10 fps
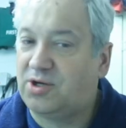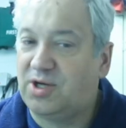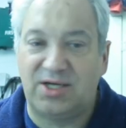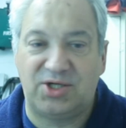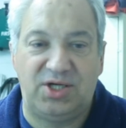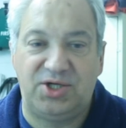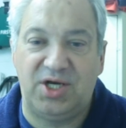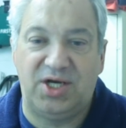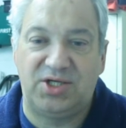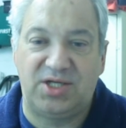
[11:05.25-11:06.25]
you can actually
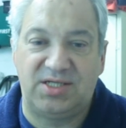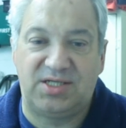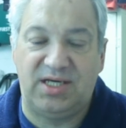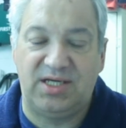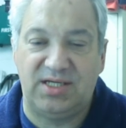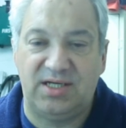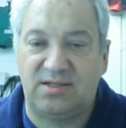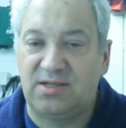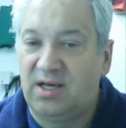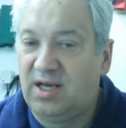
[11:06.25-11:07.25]
change these
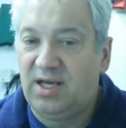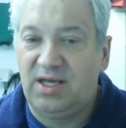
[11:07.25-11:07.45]
details,